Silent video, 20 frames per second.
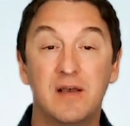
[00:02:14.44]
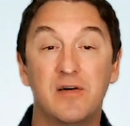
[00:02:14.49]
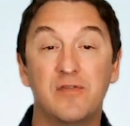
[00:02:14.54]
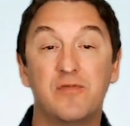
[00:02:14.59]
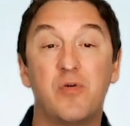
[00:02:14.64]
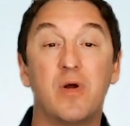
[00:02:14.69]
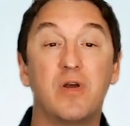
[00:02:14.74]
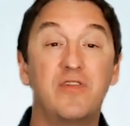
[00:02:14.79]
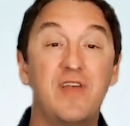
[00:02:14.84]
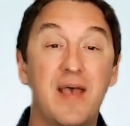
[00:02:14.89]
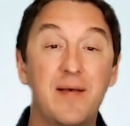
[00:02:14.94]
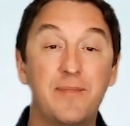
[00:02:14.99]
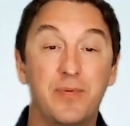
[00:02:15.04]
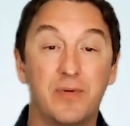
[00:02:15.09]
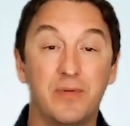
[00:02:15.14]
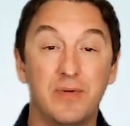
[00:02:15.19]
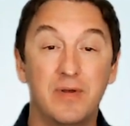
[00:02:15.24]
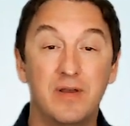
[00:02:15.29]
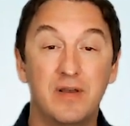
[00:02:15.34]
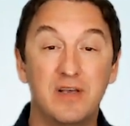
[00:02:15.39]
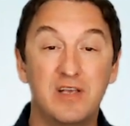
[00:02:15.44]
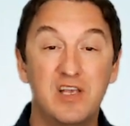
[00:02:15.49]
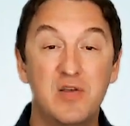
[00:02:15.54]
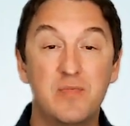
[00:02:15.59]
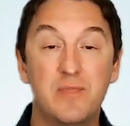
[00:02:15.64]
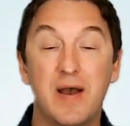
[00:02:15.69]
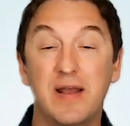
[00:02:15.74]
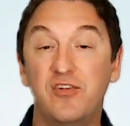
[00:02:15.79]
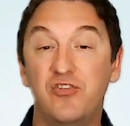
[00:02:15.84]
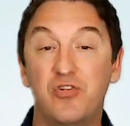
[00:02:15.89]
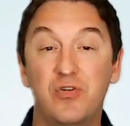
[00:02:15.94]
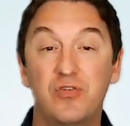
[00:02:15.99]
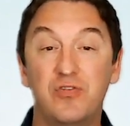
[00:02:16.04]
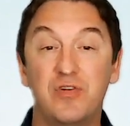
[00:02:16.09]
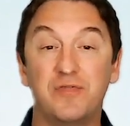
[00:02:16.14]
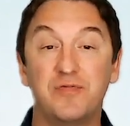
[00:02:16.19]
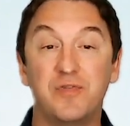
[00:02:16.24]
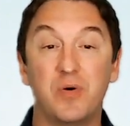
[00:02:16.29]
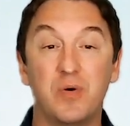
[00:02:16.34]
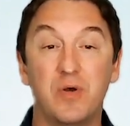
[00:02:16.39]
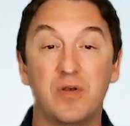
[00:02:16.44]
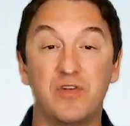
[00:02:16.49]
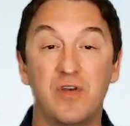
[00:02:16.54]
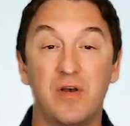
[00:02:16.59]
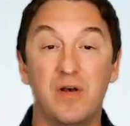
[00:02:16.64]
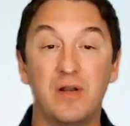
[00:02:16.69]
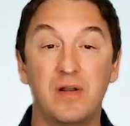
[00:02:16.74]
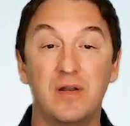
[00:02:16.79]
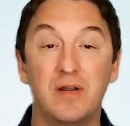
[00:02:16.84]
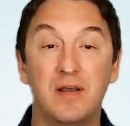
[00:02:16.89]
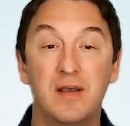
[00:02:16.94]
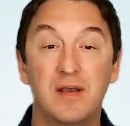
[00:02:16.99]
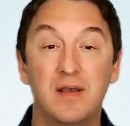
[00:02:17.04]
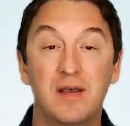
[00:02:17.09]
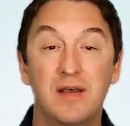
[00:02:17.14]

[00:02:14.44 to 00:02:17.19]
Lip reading: For example, you might choose to focus on